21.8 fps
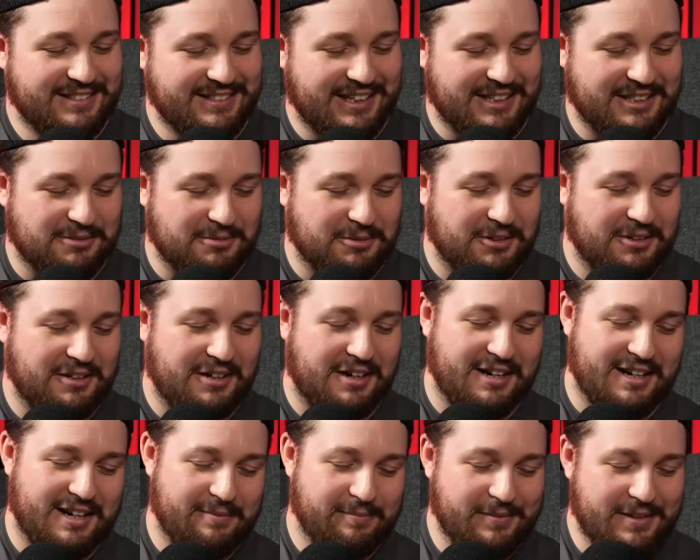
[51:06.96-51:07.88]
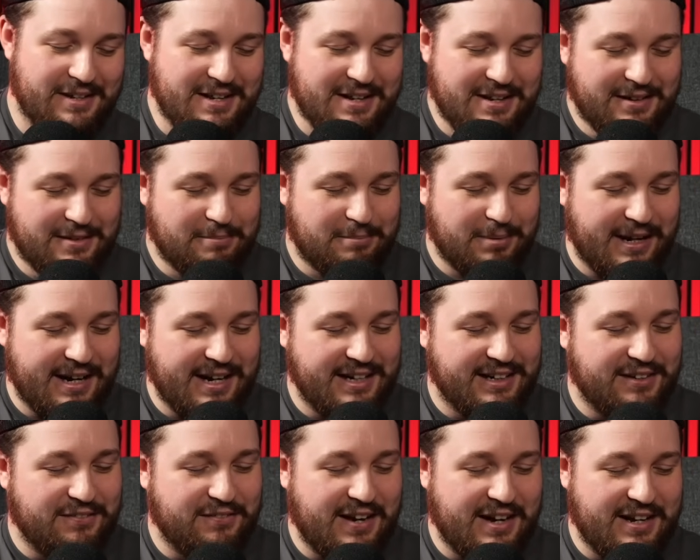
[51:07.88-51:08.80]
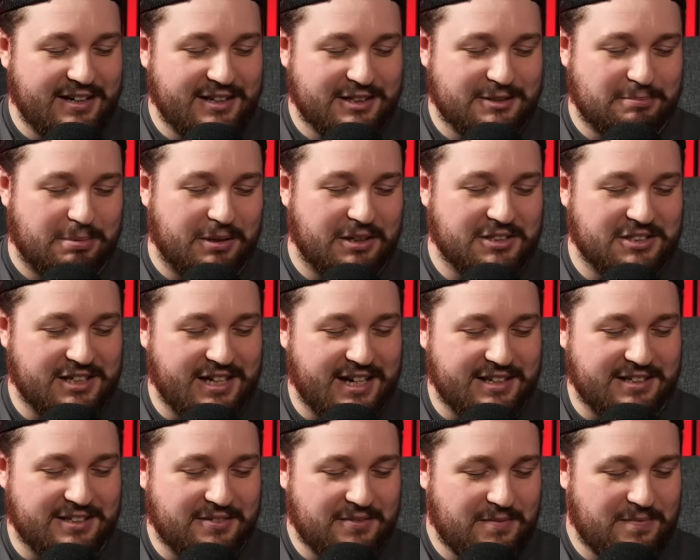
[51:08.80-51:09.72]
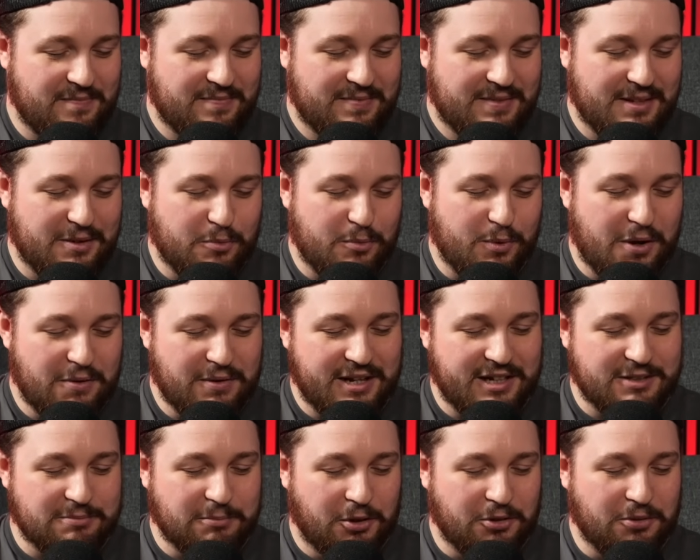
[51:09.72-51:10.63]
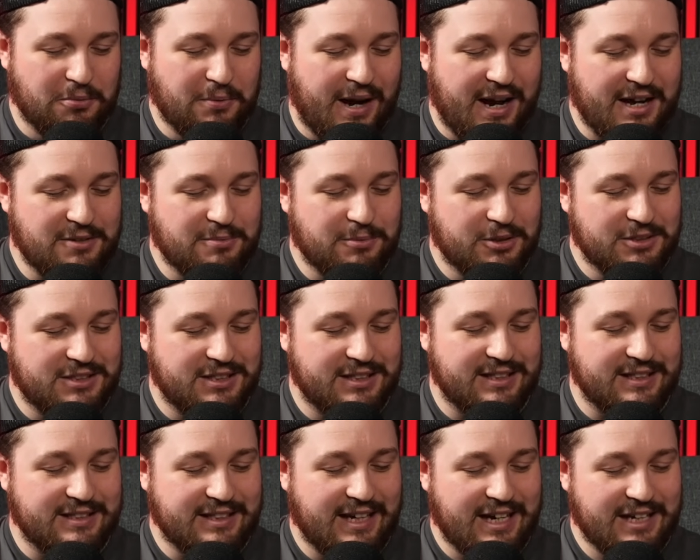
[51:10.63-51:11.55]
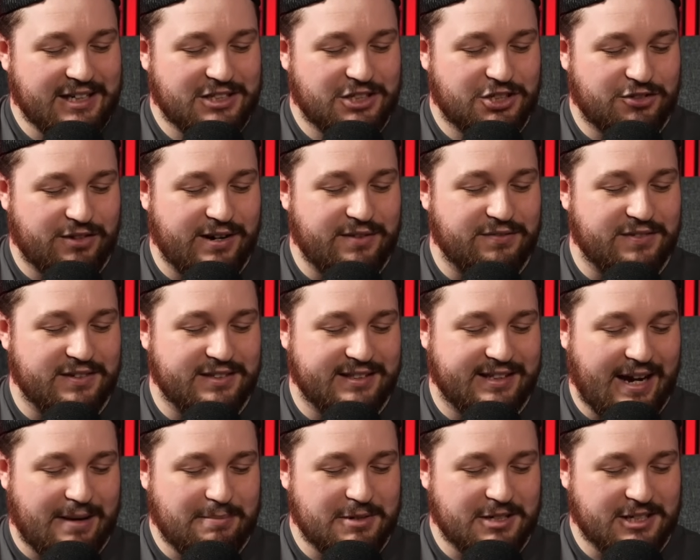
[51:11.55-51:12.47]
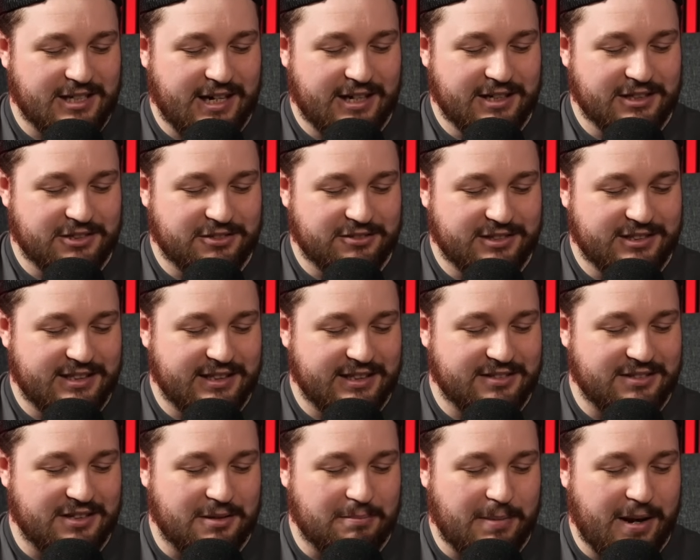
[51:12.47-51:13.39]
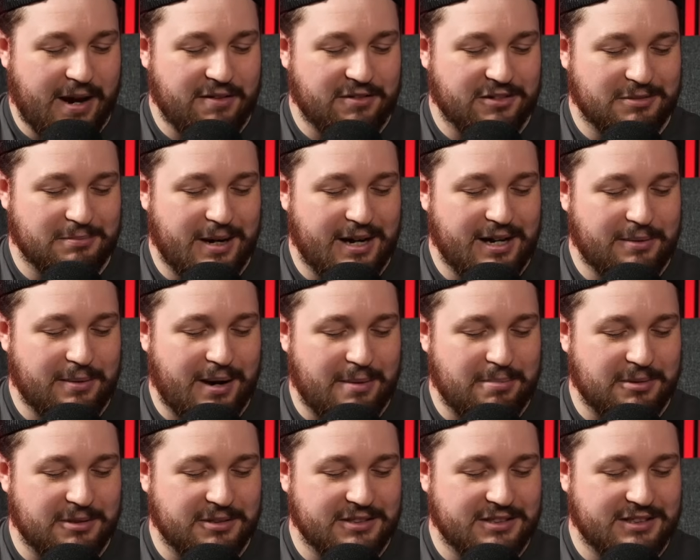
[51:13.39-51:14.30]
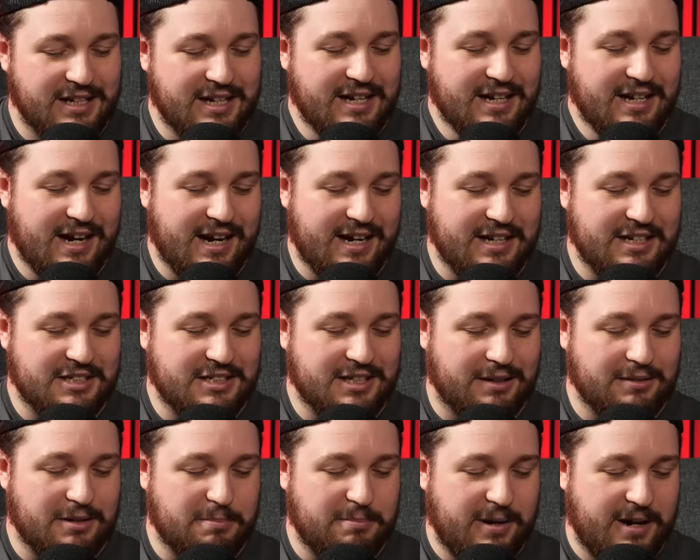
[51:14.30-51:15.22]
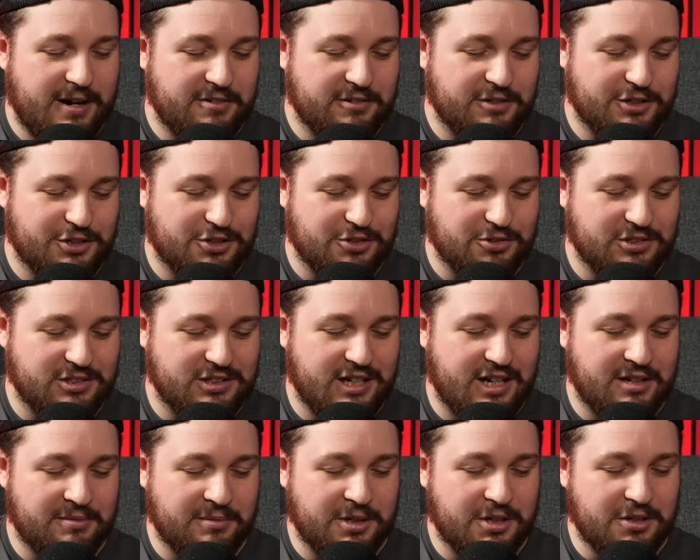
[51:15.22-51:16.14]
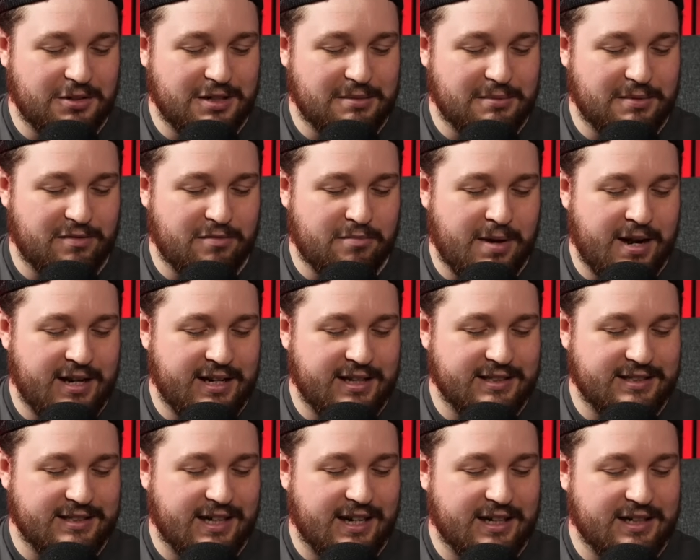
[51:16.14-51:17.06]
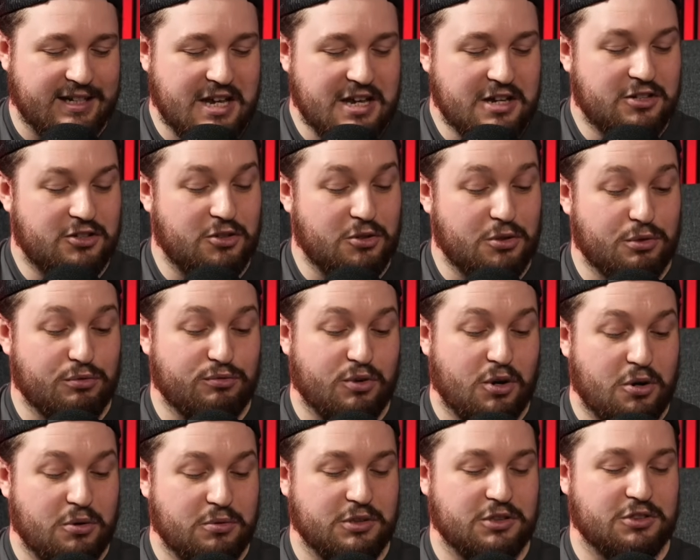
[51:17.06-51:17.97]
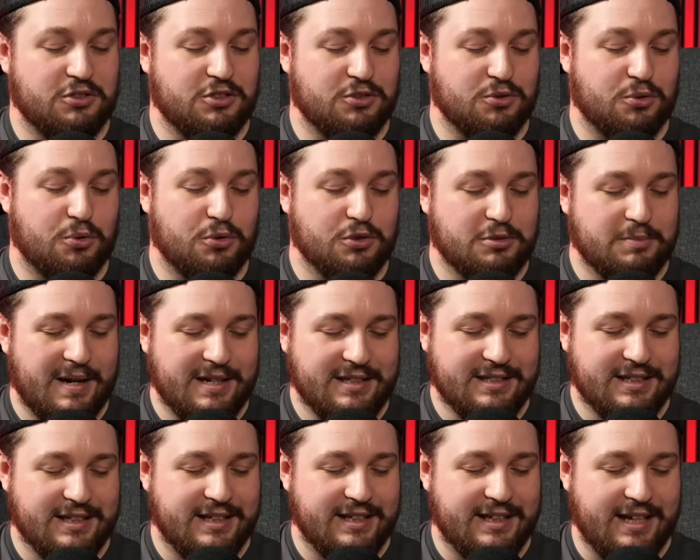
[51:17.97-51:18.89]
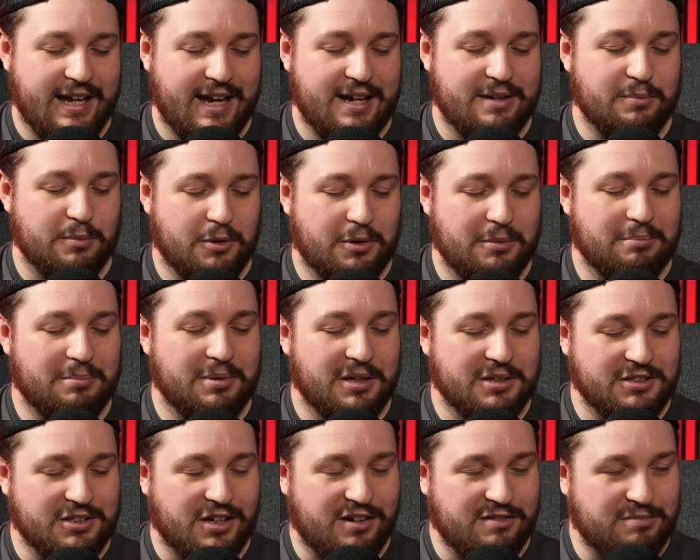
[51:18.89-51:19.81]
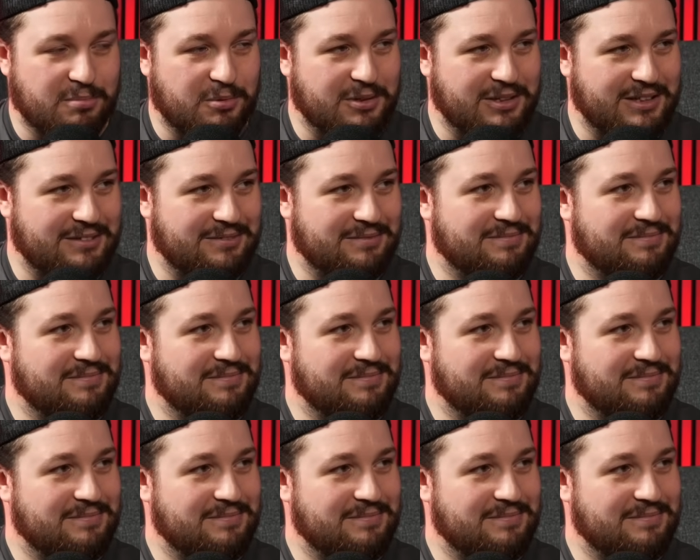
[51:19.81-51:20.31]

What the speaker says: That's what I am. Blade of Endless Bloodshed. World Eaters model, add 1 to the attack, strength, and damage characteristics of the bearer's melee weapons, and each time the bearer destroys an enemy unit with a melee attack, do not roll, you just automatically gain 1 blood type point.